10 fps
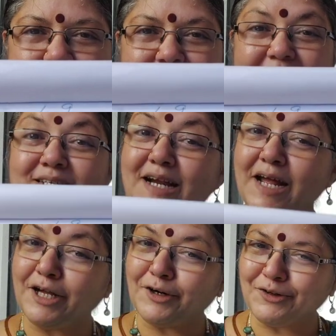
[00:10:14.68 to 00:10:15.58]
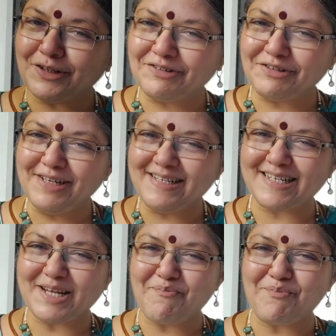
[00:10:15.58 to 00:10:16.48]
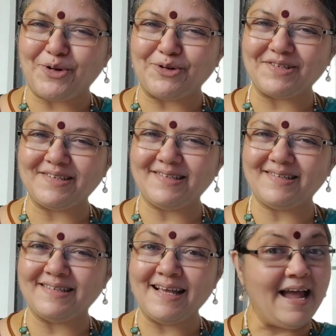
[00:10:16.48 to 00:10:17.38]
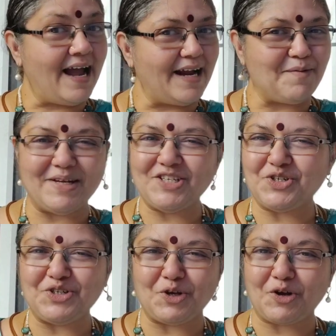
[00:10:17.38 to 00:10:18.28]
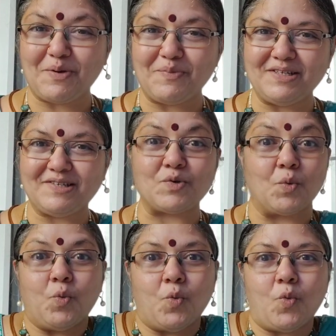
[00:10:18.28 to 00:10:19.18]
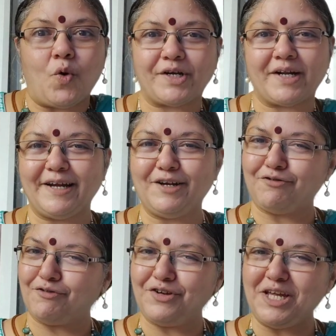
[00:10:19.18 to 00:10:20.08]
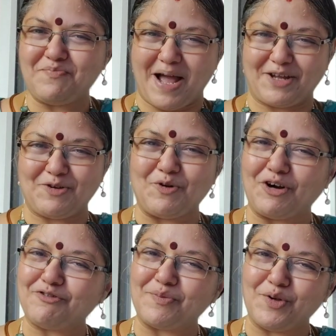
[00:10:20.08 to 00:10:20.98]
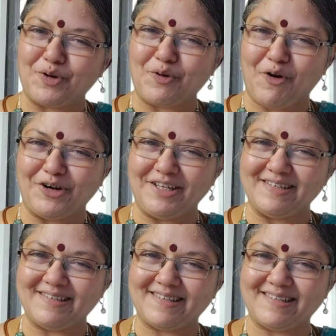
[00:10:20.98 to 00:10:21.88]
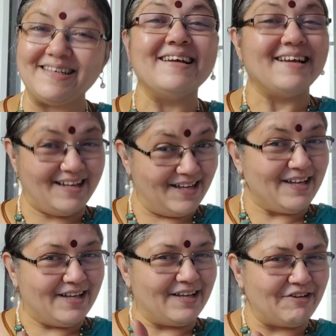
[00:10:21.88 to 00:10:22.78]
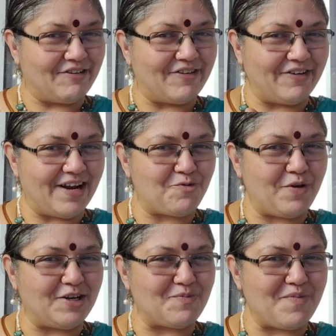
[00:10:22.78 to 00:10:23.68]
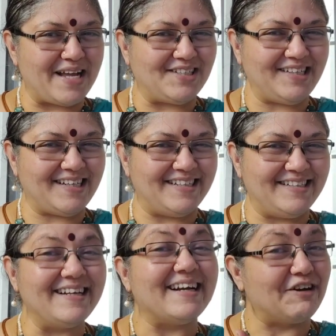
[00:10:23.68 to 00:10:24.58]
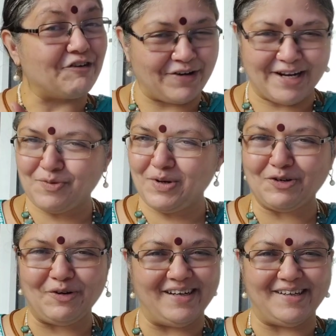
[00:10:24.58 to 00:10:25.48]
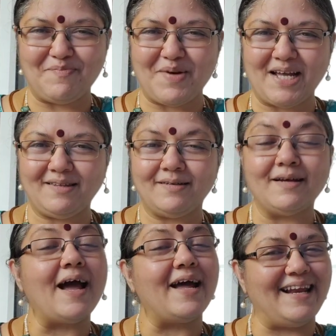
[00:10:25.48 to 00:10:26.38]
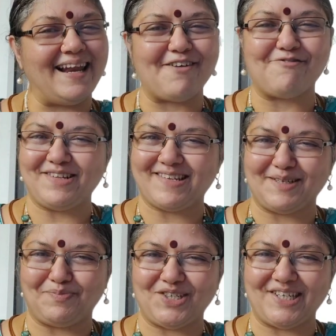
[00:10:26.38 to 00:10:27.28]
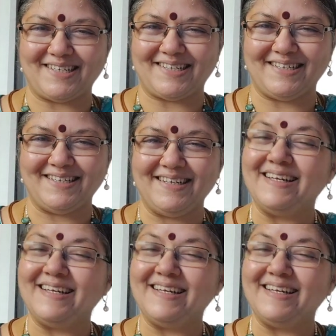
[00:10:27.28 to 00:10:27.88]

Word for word: and try out the three-step process and mention in the comments what kind of a feedback you got from your audience. Great way to magic, great way to learn math and love the subject.